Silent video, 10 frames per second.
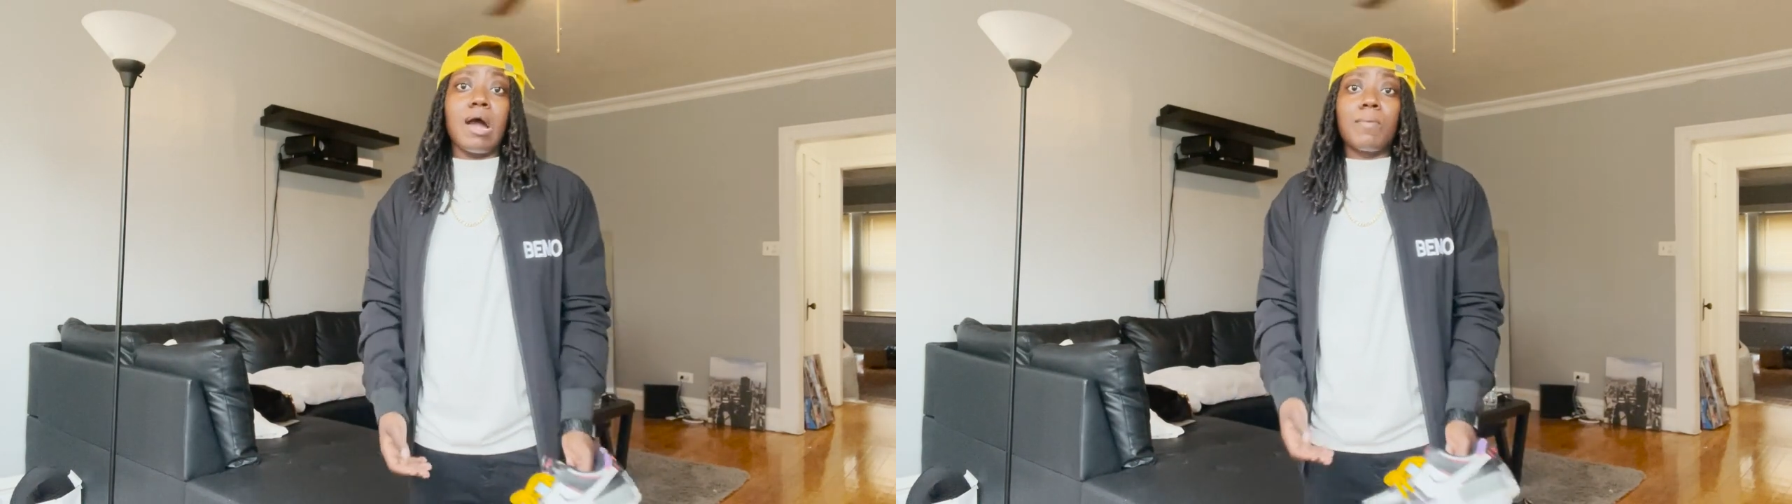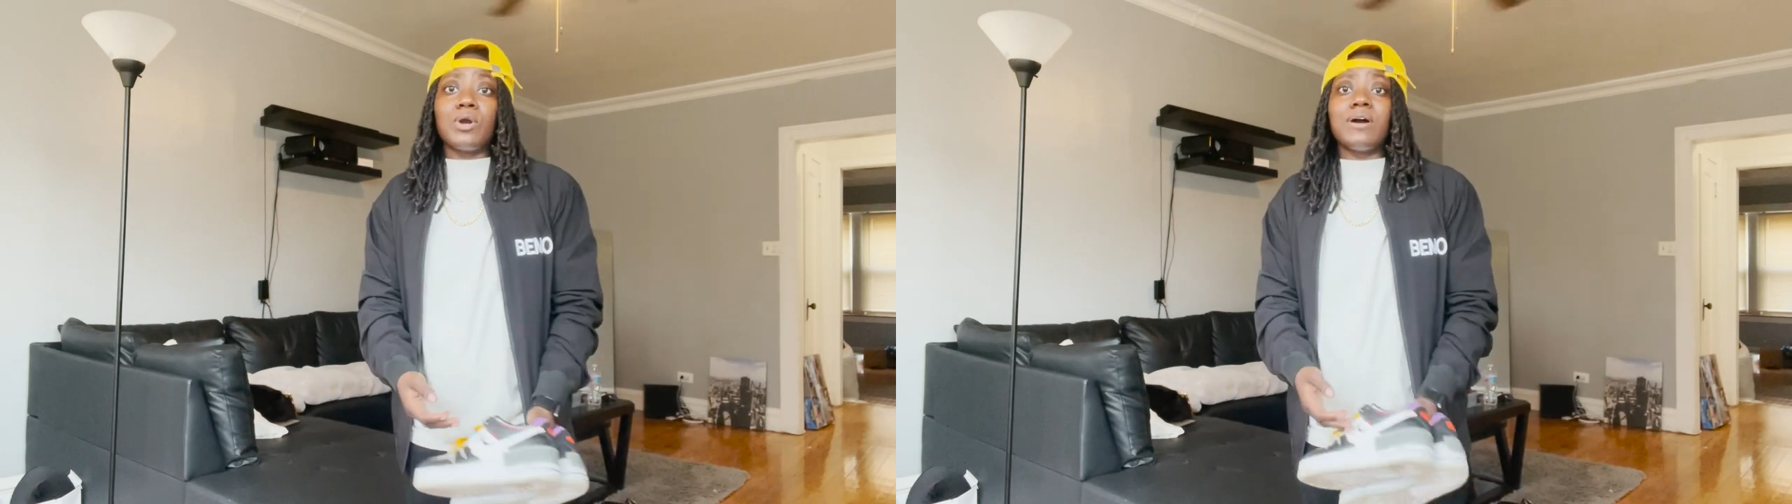
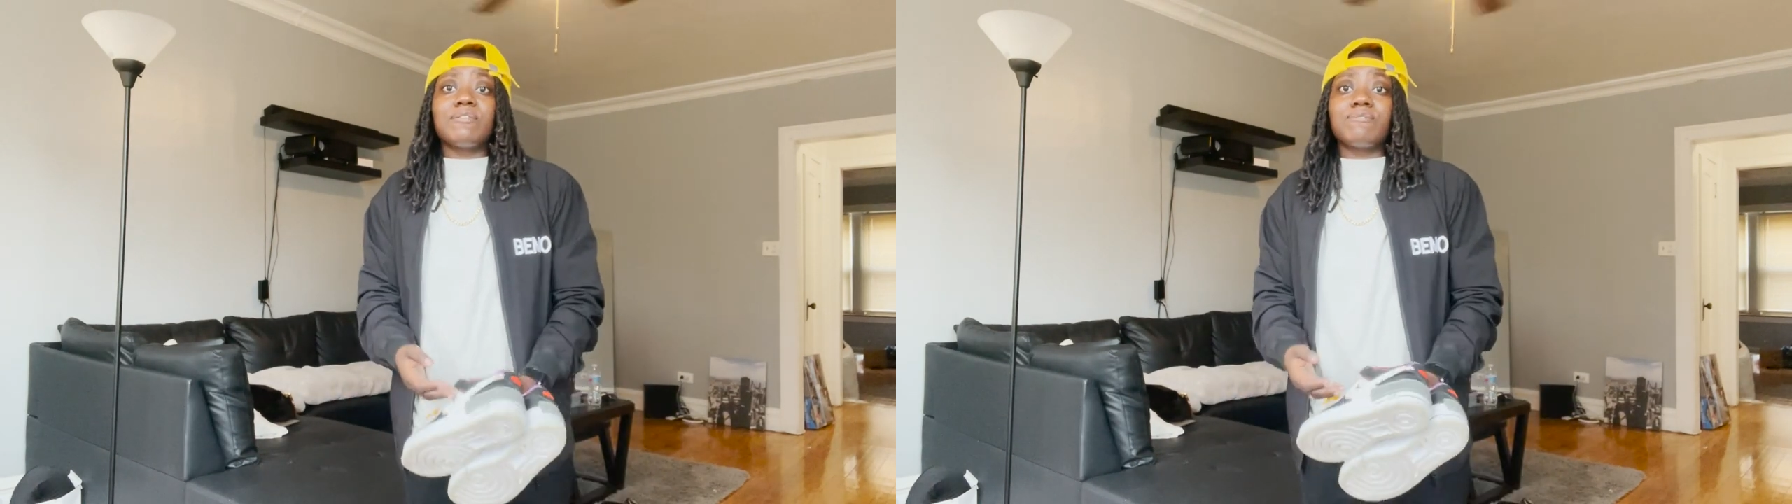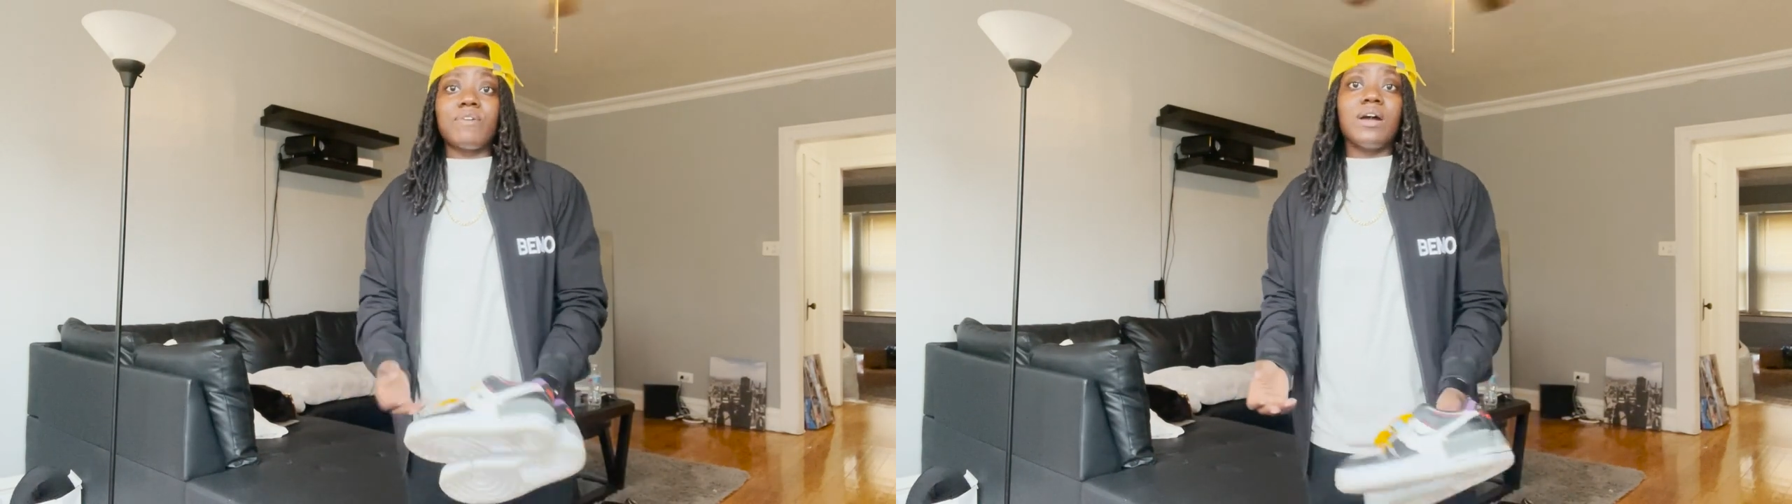I'm
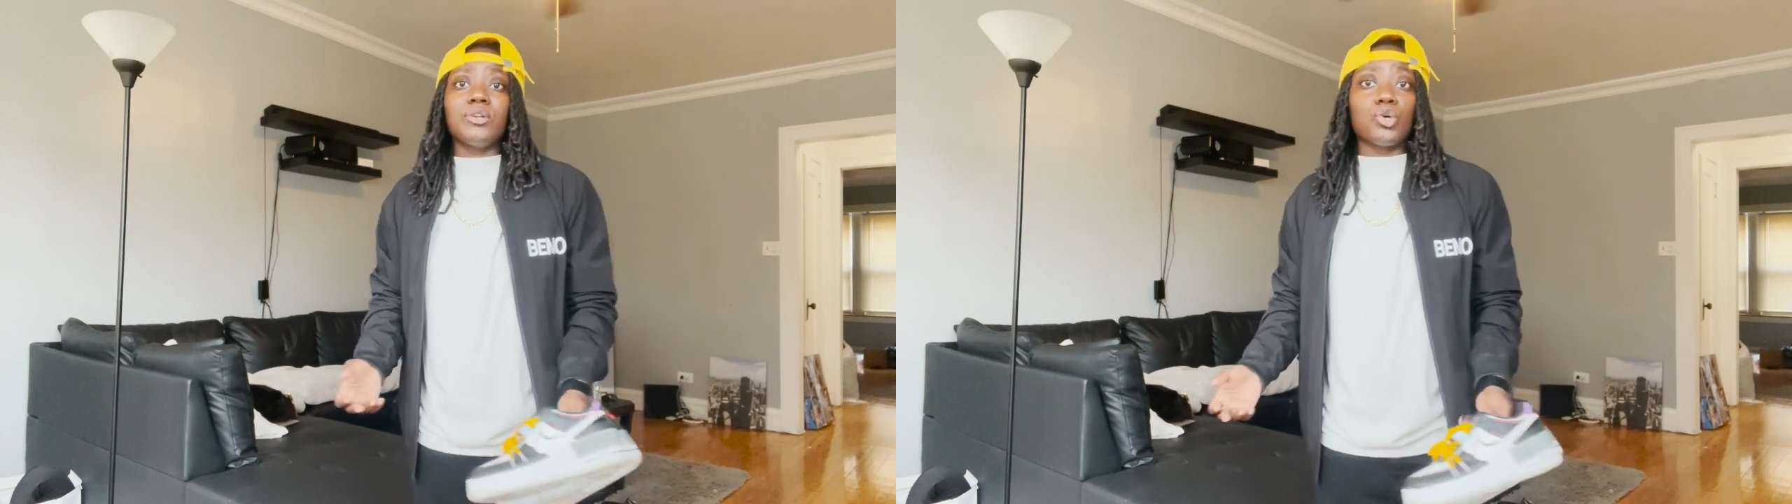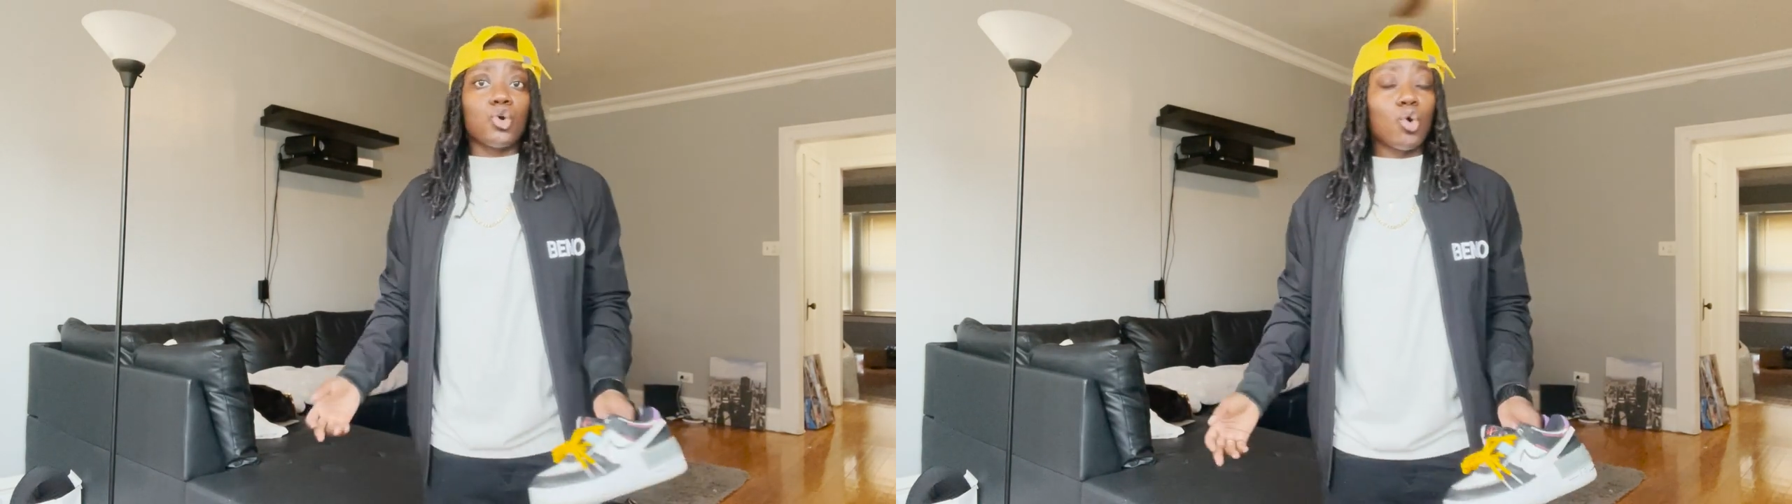gonna
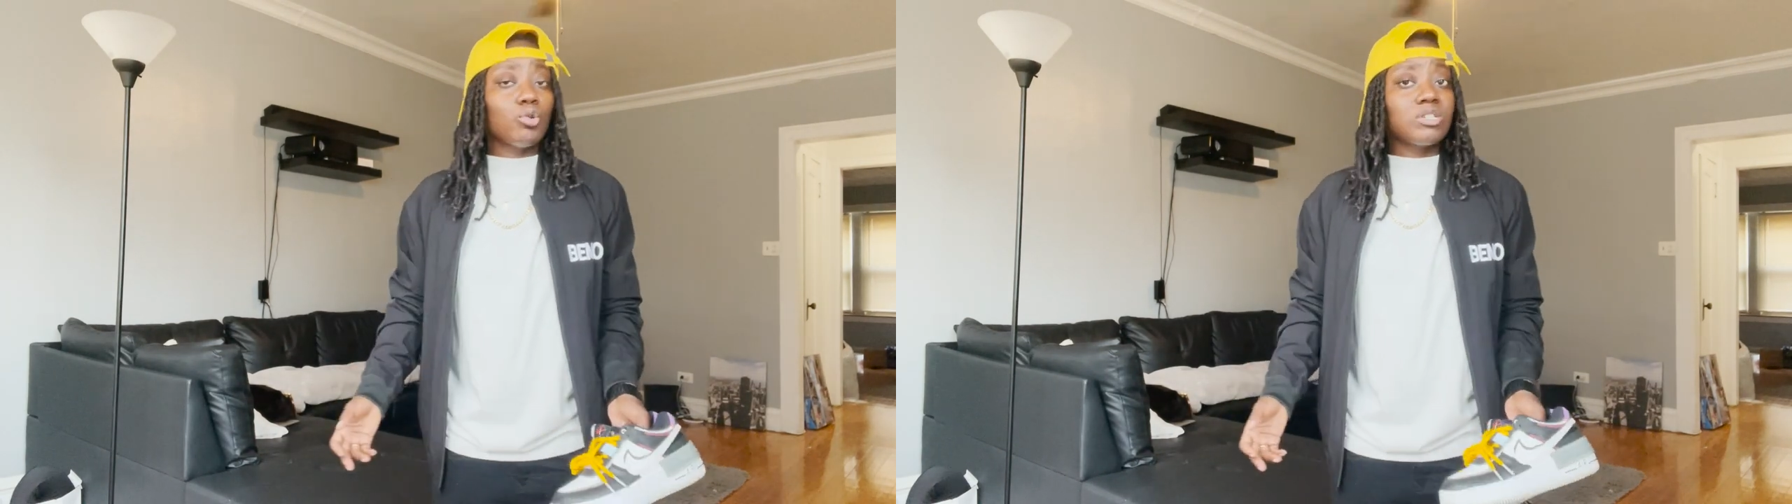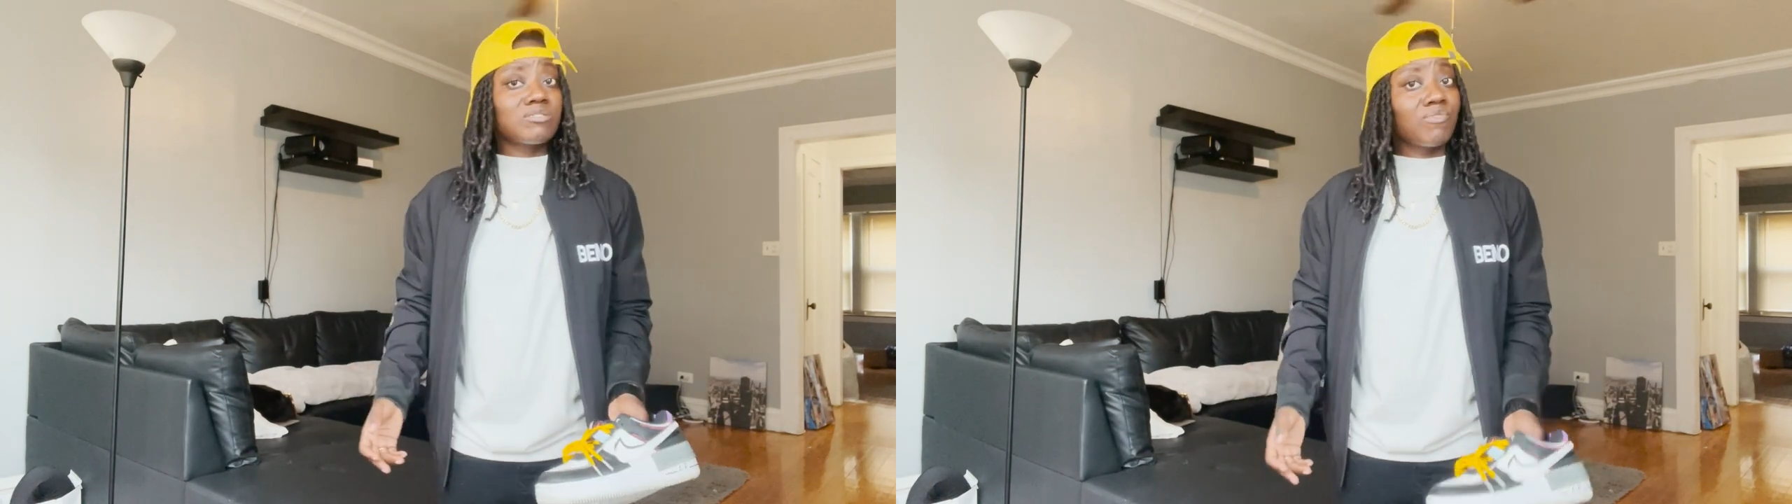find the
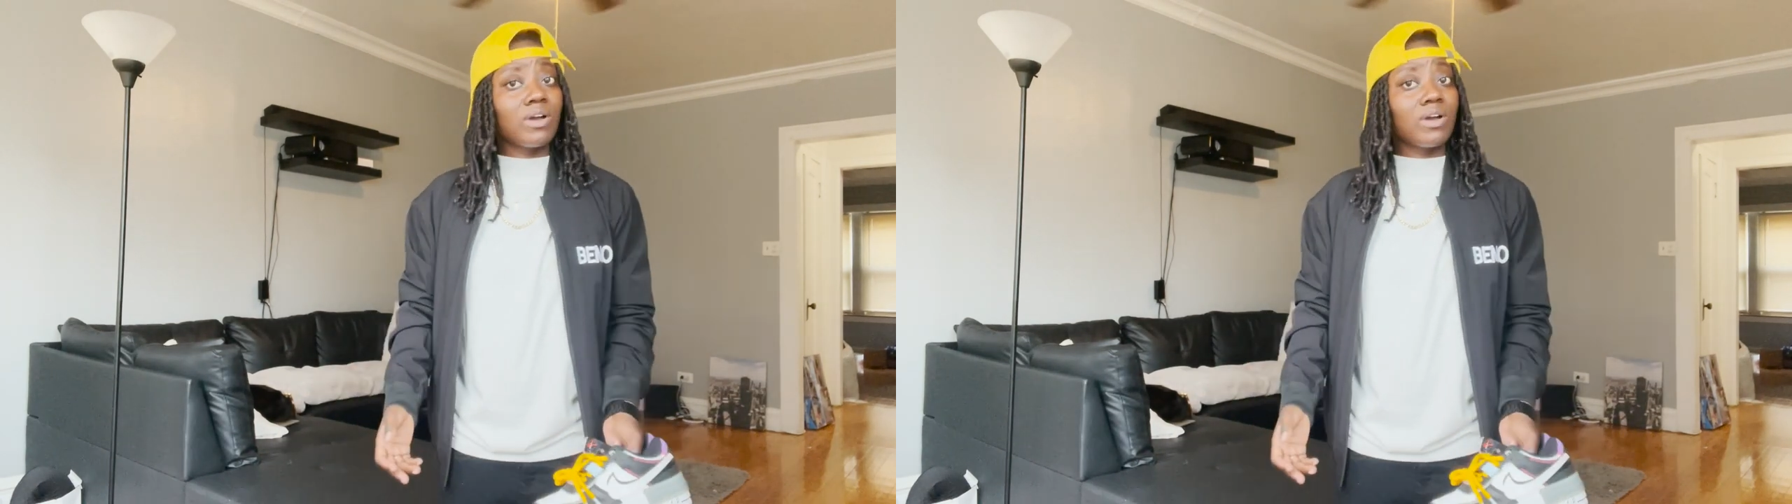coolest